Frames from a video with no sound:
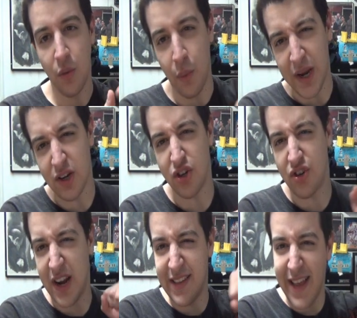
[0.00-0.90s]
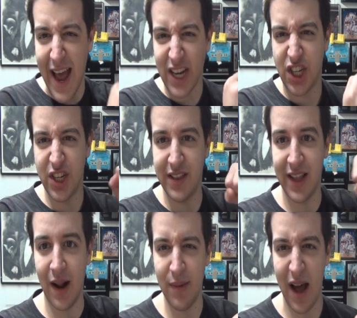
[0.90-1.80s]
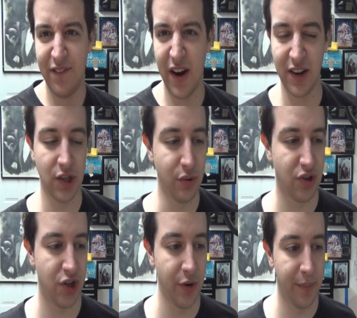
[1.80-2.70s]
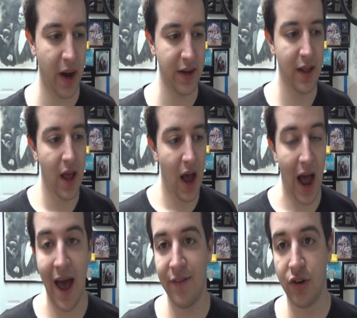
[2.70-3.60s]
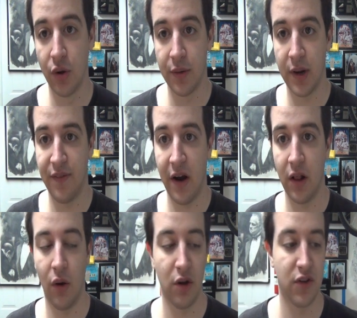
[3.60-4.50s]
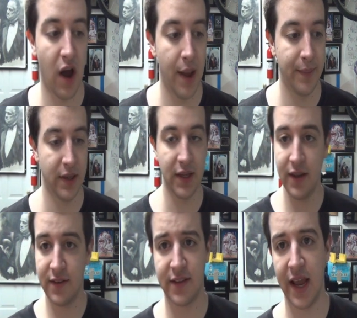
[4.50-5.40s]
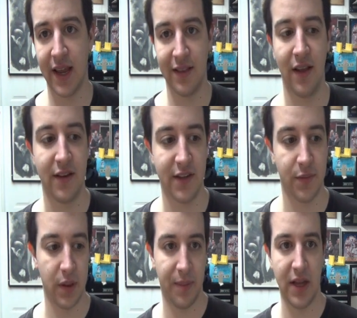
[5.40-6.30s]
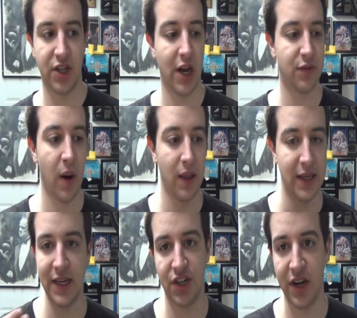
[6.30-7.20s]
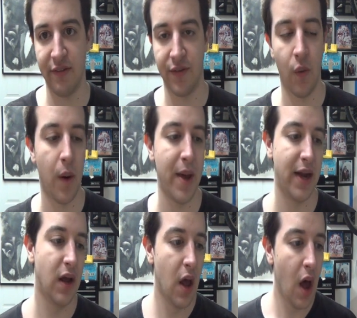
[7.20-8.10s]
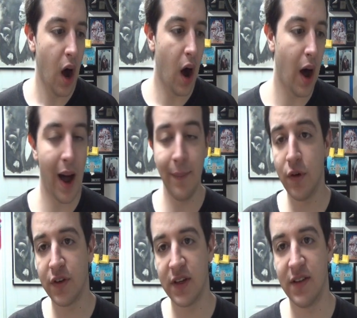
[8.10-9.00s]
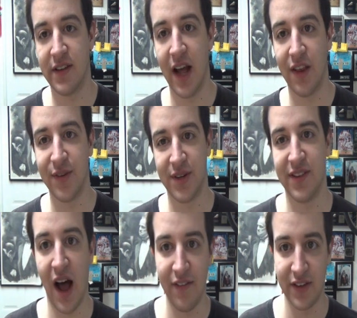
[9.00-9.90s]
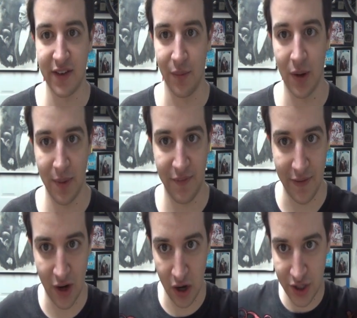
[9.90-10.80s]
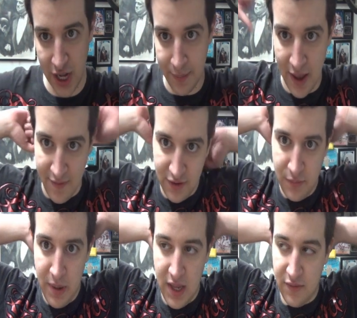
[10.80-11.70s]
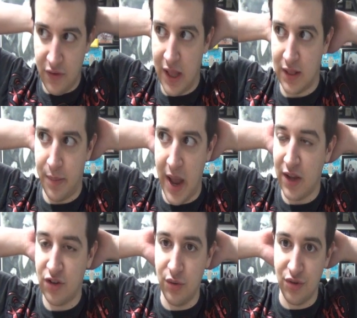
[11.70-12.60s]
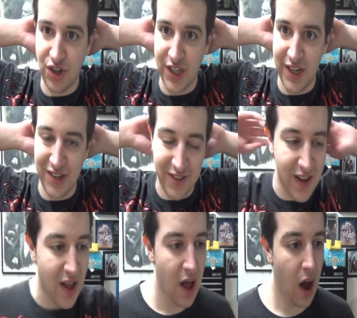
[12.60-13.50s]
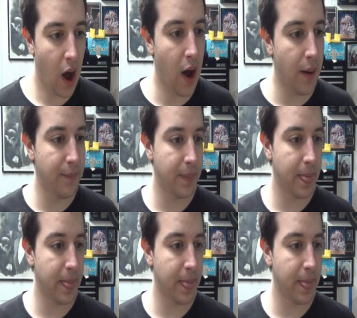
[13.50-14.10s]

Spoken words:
weird transaction that I'm not very used to, but I haven't dueled him in a very long time, and he's taken the 6 Path of Pain challenge probably each and every format. I'm using Constellar, which is obviously one of my favorite archetypes, has been for like the past 2-3 years. I